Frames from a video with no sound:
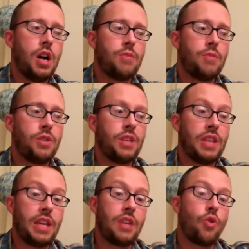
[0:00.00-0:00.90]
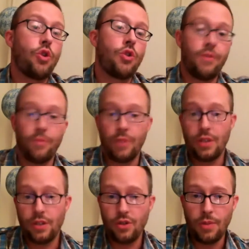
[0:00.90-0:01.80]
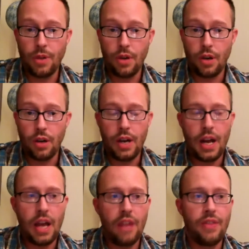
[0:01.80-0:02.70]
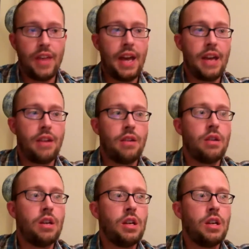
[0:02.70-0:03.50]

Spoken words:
so that they can order it from the distributor, and then